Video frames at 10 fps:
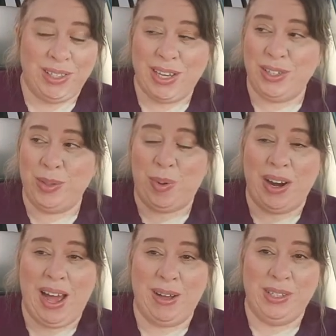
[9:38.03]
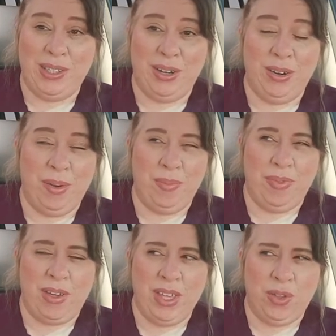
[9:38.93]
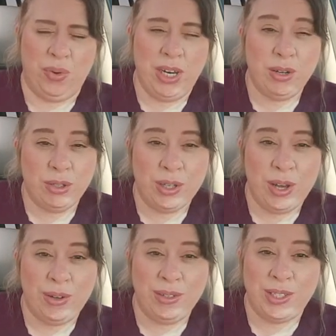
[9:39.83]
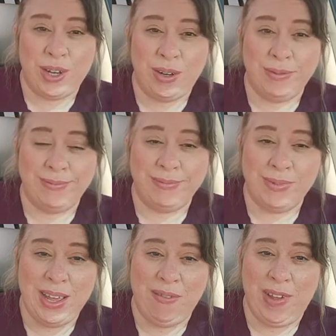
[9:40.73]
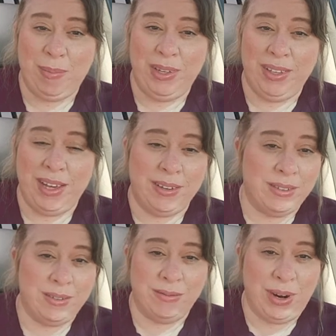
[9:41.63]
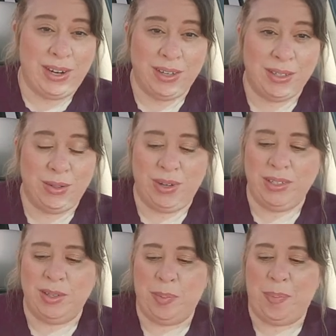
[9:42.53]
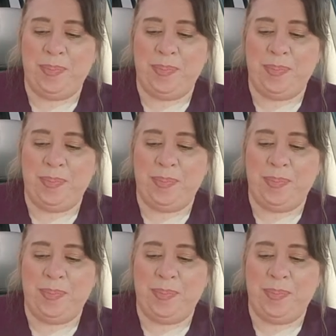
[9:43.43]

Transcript: They just bought a house there, I think, 3 years ago. So we have family like right next to us.